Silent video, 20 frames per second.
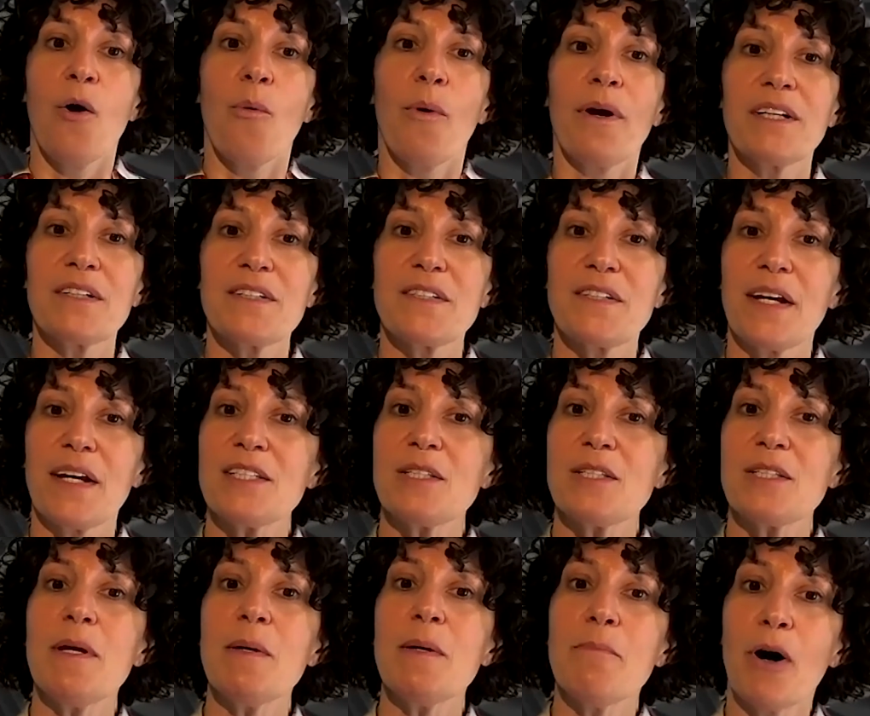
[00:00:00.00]
What
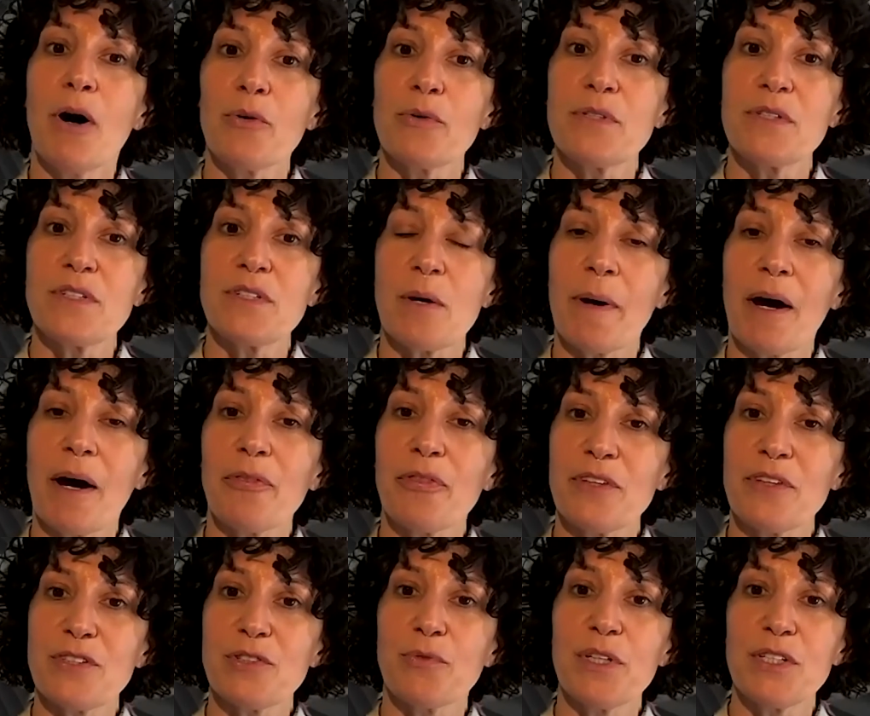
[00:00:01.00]
excites me most about
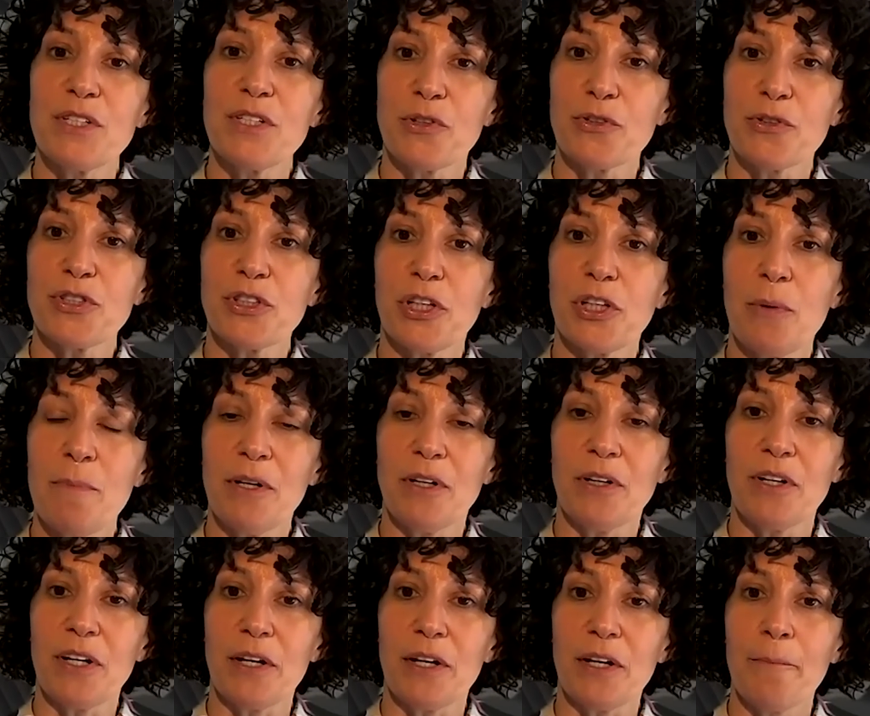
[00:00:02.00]
this research
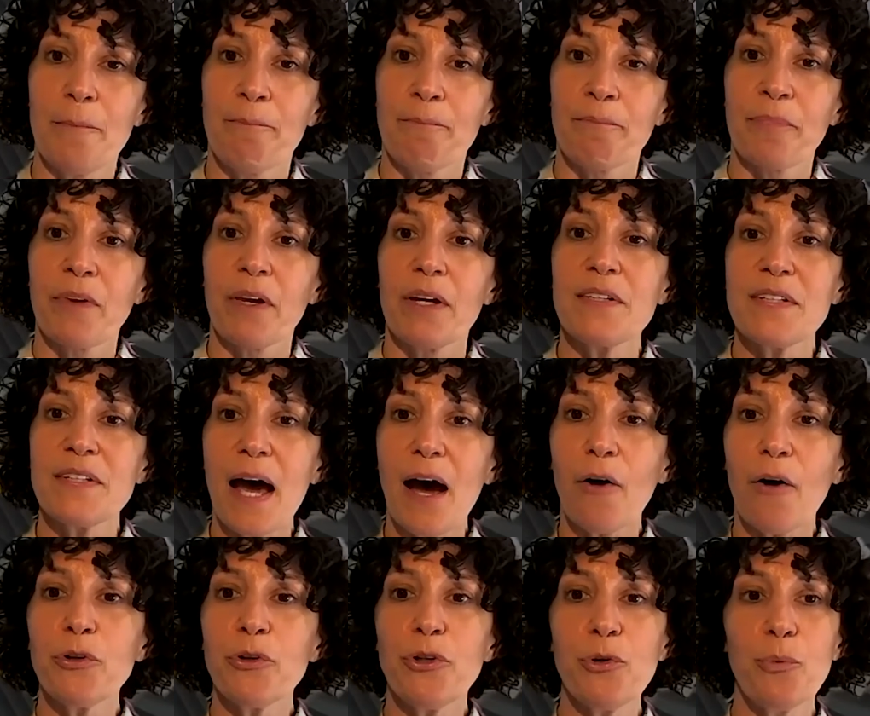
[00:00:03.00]
community is
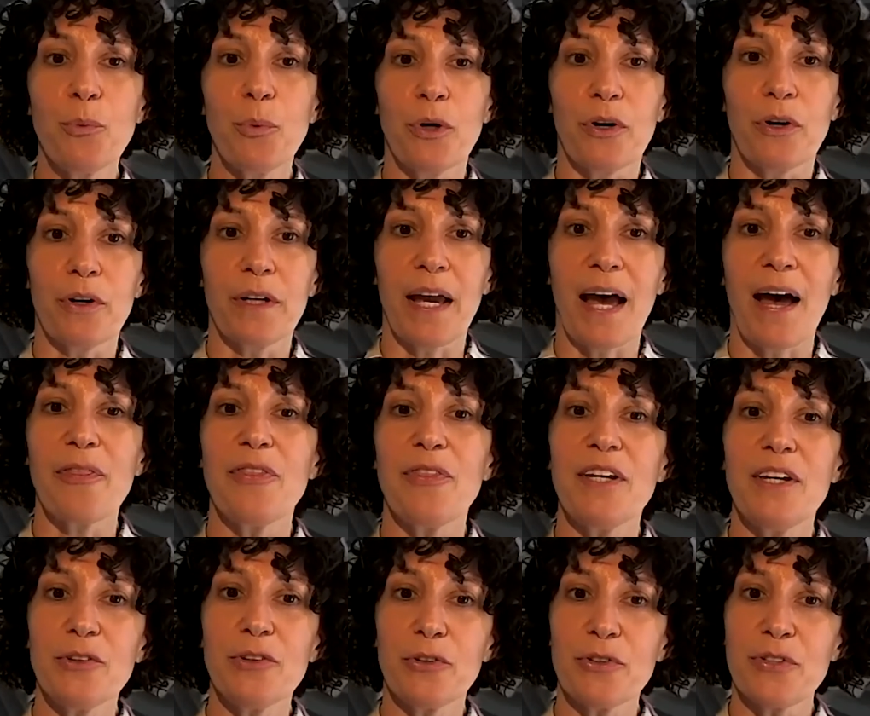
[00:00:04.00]
how you work at
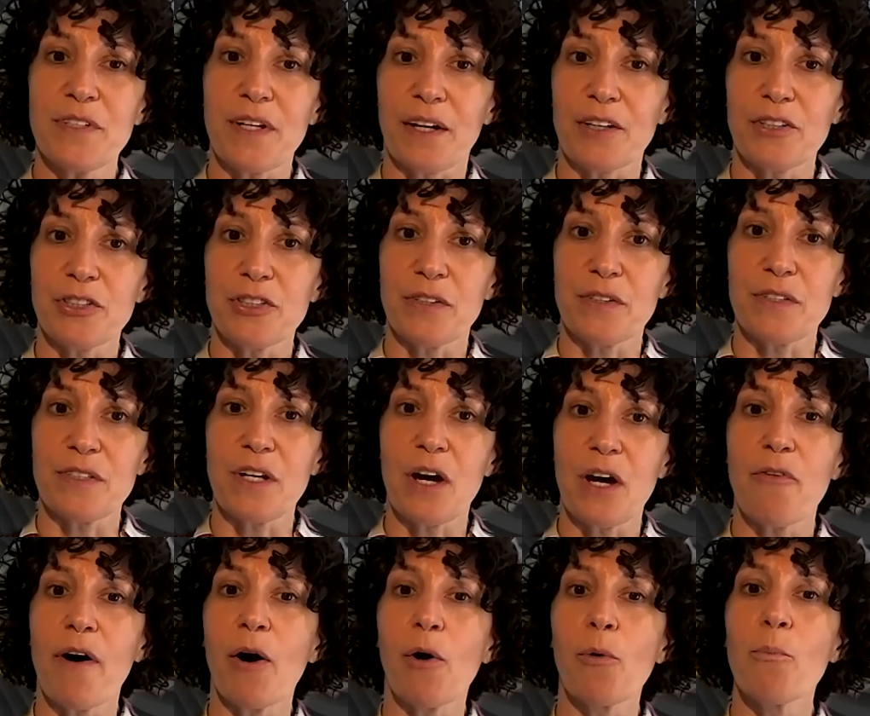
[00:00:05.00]
the intersections
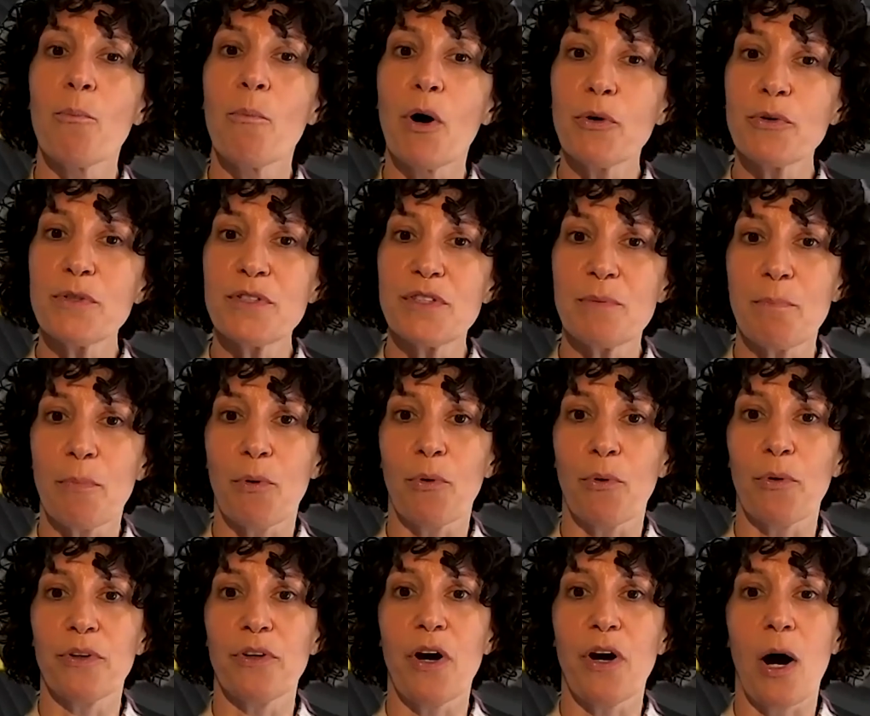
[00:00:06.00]
of our most
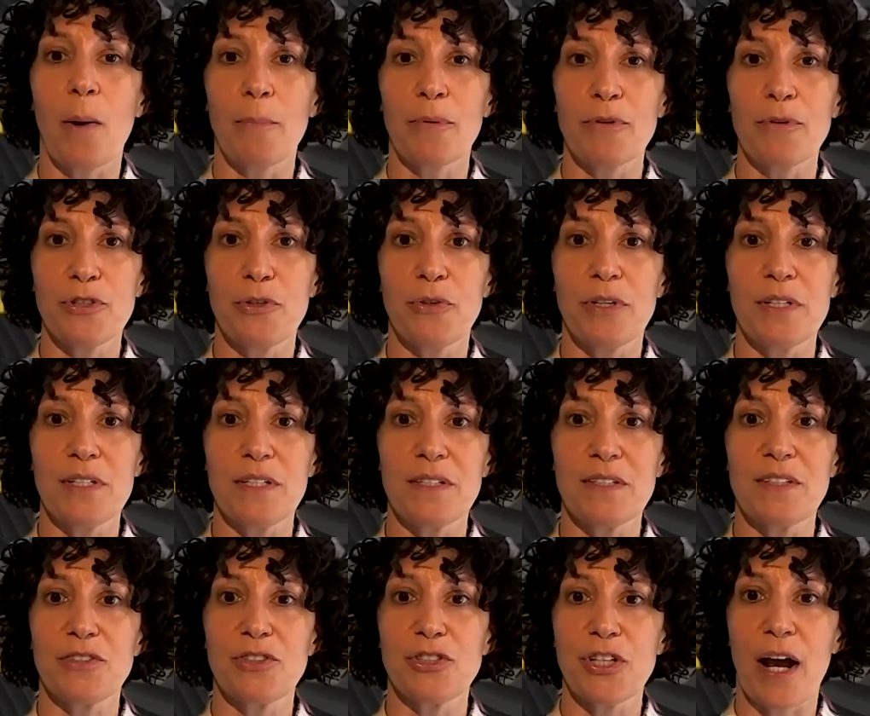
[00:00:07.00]
important
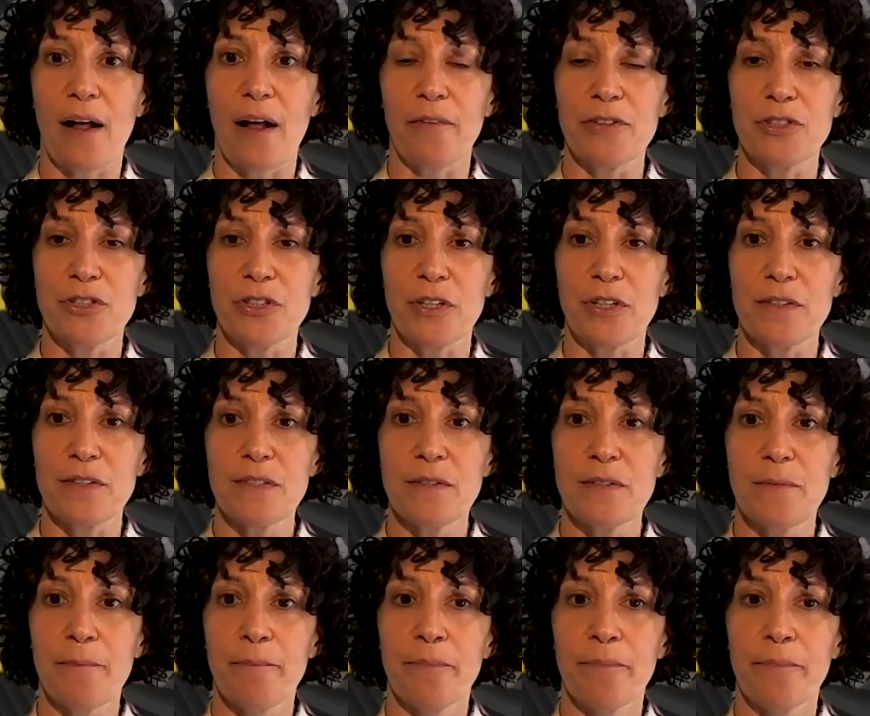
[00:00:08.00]
opportunities and challenges.